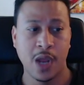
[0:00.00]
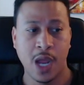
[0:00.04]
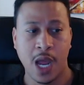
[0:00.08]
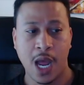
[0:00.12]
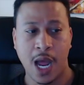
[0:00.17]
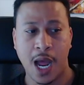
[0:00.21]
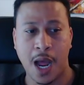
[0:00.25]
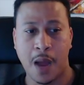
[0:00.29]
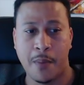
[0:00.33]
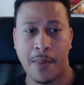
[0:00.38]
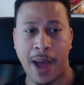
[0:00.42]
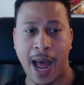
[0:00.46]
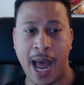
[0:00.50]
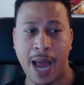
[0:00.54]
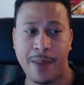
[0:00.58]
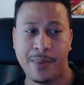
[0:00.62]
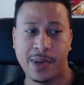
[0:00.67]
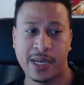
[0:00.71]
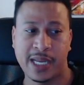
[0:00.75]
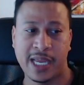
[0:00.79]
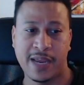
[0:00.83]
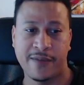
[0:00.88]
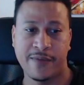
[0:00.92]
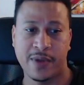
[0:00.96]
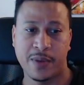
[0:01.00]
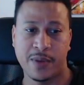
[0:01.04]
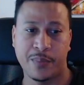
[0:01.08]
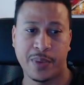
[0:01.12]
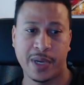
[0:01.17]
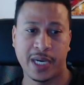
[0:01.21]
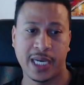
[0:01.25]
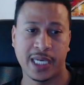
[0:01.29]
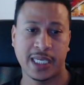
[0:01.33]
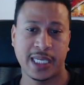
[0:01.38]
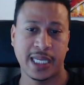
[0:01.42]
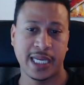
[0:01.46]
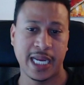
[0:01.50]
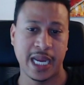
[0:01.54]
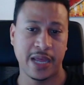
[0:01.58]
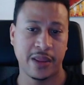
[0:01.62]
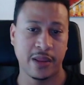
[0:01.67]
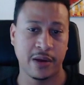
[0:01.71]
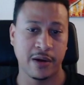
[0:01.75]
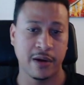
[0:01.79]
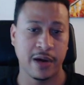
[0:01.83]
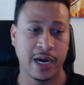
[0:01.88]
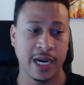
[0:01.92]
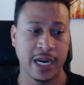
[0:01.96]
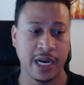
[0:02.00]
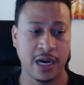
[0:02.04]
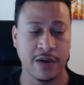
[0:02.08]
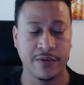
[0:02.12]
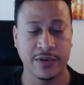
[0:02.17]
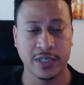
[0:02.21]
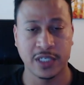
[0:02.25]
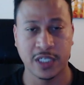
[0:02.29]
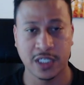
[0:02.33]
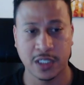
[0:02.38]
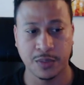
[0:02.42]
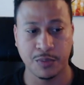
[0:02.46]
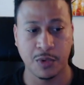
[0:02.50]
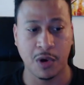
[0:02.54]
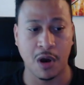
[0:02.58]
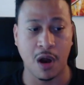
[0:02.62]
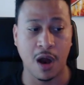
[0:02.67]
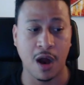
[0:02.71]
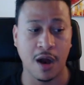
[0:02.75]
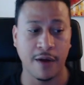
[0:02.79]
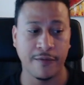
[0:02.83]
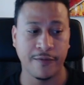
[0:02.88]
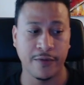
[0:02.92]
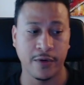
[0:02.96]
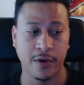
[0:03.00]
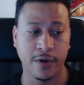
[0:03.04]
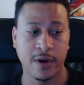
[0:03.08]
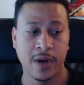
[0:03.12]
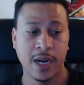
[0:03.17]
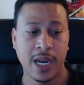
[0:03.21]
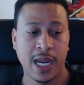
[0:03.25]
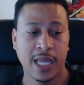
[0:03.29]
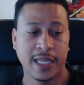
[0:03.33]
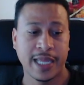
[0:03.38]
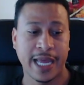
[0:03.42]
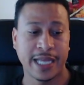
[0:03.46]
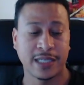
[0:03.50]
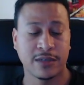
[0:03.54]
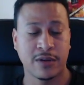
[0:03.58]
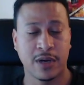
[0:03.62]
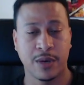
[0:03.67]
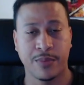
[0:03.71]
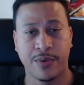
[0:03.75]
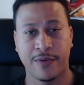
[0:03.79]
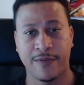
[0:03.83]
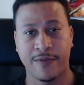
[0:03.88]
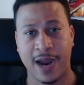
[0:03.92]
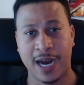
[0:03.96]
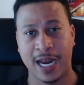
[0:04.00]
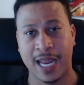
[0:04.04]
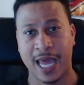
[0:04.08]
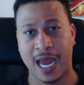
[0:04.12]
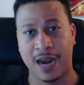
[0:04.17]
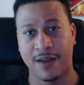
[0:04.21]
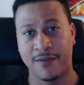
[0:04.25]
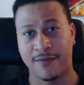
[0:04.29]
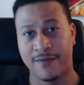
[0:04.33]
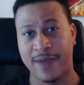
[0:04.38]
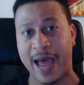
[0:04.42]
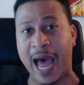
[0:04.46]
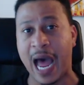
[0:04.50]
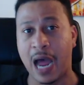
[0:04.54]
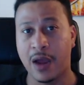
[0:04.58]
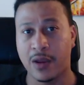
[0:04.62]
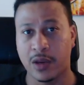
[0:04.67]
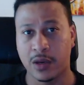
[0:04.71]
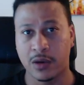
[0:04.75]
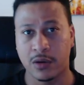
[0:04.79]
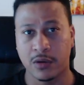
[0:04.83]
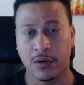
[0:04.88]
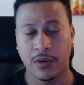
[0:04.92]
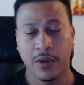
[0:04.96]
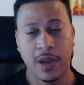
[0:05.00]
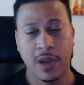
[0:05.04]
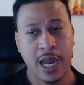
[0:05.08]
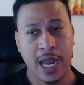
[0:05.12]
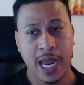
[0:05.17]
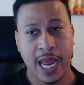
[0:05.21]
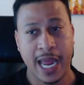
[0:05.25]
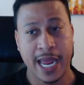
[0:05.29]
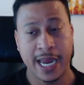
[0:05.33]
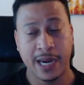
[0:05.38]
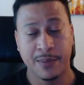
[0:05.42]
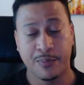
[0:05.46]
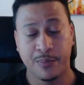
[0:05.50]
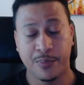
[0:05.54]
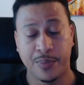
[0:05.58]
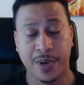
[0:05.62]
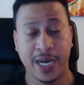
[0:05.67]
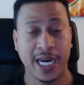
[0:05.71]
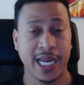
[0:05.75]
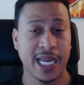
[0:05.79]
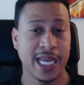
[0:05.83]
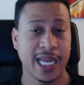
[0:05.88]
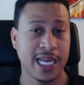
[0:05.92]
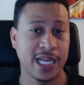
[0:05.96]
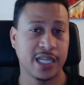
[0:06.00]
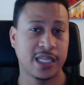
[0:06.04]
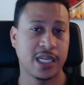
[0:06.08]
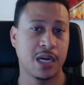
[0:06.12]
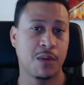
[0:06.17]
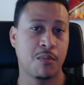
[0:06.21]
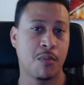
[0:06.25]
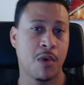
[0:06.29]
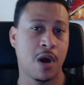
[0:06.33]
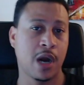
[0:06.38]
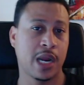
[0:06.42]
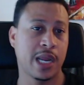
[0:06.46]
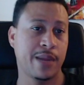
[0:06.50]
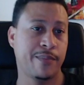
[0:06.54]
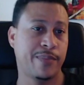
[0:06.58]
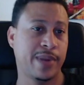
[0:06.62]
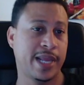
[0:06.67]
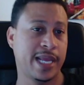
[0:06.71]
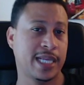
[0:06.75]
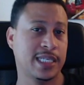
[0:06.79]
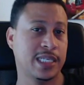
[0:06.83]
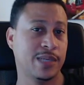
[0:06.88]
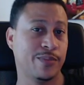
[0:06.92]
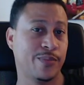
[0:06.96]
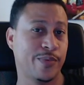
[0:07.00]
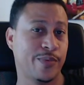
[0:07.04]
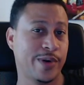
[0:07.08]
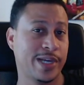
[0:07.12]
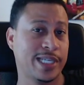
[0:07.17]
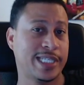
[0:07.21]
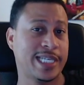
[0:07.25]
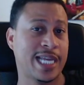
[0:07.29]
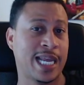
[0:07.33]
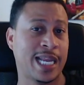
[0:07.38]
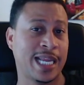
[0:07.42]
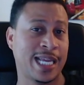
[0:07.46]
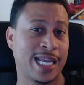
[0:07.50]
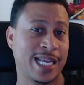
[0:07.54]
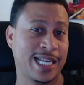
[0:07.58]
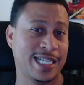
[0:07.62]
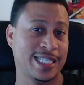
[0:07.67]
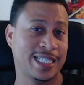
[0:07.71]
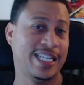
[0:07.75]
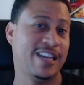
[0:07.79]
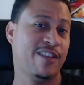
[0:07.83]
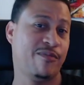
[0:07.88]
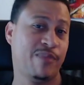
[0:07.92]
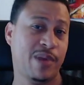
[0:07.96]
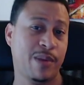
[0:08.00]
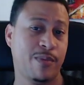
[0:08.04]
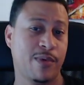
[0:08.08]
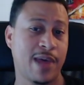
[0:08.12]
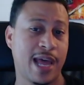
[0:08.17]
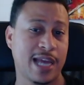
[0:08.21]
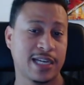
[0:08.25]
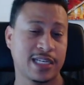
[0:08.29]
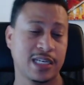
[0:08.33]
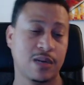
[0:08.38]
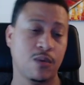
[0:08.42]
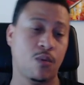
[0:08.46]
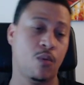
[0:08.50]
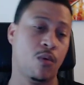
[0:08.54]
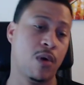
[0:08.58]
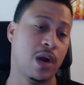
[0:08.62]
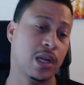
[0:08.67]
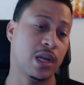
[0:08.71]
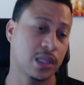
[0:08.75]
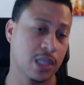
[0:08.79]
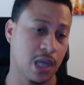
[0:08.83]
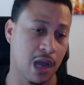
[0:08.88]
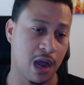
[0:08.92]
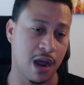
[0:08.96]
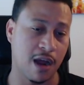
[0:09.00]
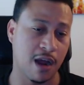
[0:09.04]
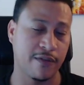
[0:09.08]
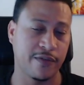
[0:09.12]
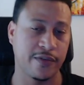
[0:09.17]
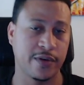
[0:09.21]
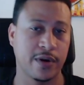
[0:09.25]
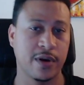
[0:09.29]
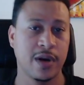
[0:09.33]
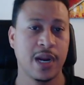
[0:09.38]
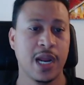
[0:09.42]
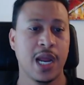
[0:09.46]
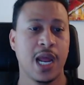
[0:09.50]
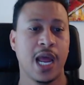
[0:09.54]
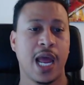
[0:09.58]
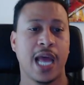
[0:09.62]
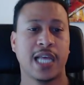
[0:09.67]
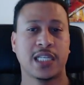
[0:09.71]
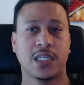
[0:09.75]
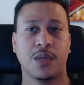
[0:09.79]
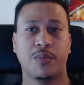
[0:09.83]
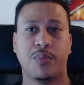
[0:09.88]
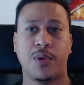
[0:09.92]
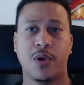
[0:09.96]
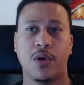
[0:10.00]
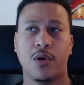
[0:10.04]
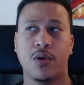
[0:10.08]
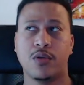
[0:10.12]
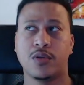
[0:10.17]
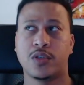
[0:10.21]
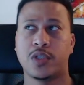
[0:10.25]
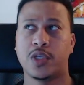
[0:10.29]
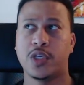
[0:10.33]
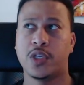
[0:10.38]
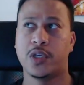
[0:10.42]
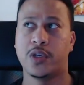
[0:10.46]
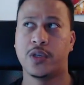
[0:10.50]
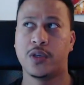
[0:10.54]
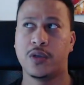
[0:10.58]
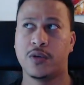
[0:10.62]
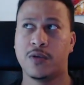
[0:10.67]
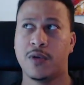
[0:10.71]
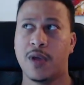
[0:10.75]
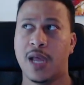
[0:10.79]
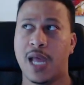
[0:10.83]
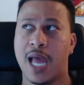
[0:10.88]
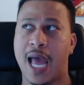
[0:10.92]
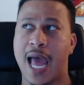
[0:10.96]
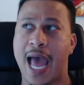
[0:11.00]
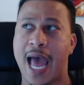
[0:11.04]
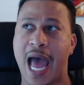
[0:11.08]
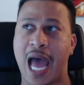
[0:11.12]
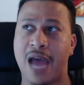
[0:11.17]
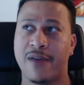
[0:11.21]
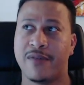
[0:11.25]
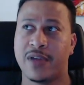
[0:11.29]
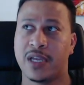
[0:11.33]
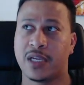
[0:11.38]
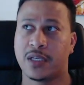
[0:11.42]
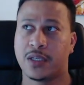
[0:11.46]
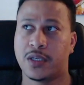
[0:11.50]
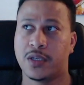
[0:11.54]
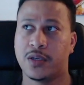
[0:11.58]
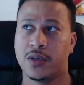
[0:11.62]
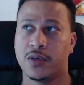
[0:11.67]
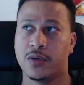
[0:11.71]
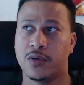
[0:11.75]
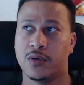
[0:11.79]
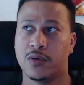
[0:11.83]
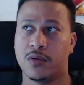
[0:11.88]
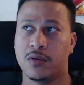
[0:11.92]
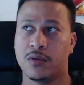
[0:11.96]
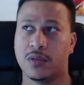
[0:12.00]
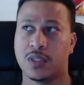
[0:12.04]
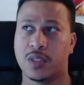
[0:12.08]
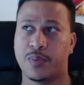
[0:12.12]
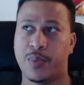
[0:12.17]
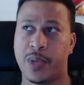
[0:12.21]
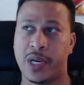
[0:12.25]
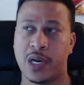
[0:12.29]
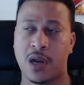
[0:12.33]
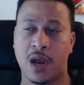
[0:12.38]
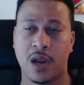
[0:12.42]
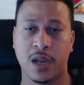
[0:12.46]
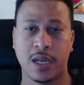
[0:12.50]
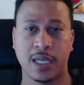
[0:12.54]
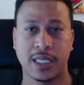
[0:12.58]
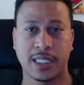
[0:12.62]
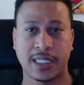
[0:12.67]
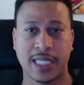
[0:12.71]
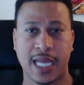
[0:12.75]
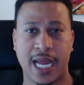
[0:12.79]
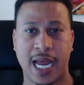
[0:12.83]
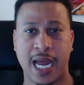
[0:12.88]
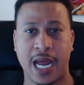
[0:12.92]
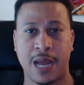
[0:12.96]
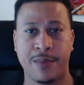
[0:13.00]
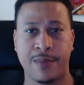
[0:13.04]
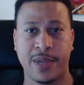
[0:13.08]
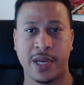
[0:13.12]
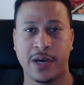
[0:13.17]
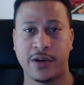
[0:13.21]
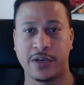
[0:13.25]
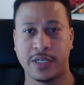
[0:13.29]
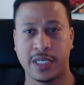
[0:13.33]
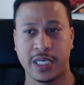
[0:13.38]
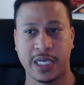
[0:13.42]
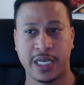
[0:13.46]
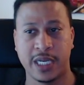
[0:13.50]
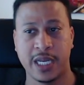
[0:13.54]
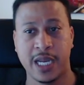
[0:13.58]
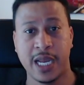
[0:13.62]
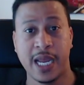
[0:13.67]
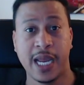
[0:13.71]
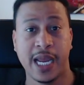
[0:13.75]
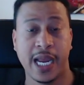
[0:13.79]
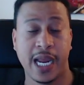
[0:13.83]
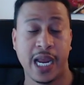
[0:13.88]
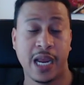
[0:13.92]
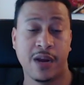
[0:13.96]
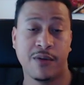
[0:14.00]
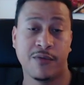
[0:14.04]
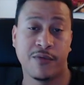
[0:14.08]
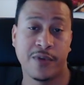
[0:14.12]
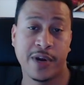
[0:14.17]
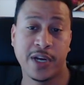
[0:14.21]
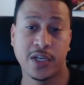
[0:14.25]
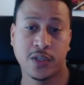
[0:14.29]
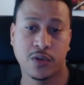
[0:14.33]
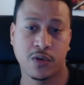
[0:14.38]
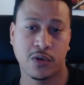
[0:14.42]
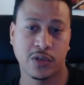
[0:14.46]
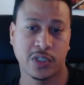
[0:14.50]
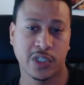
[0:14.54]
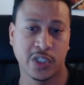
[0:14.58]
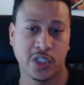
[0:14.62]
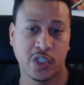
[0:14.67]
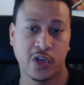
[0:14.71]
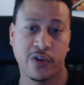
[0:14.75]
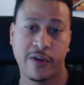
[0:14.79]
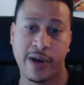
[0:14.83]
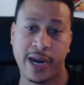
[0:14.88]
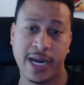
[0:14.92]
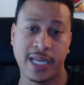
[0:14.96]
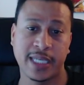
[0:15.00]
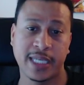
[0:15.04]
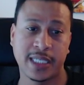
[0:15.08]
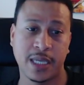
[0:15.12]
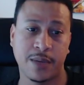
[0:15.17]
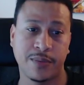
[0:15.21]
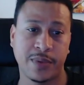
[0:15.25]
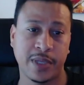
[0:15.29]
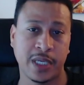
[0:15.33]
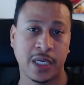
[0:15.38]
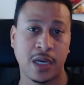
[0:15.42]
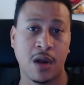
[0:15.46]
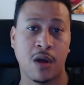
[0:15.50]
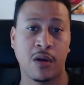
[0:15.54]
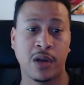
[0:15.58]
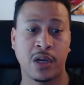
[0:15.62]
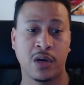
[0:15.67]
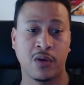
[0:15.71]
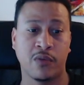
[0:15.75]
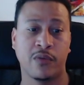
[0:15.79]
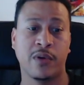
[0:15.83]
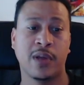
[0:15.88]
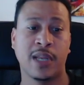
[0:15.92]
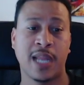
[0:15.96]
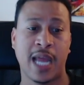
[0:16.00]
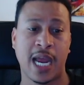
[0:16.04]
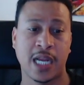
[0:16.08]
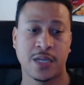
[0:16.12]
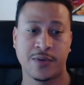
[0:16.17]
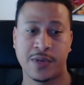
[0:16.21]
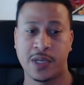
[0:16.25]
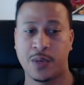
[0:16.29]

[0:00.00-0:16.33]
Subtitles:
I believe in putting together an irresistible offer that's going to provide a lot of value and putting it into the marketplace and pre-selling it and see if people actually want the offer, as opposed to you having to spend all this time, energy, and resources creating something only to realize when you